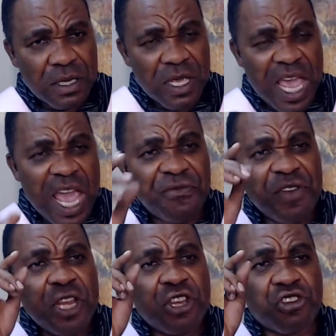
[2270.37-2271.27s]

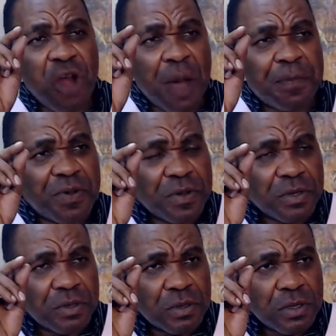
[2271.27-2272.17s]
every drop
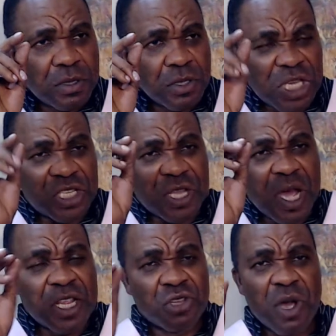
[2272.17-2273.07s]
is
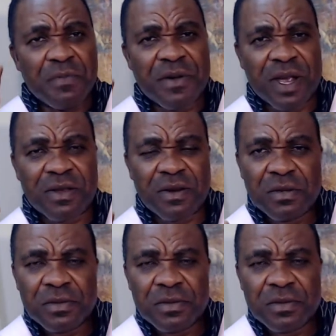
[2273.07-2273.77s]
turned into a miracle.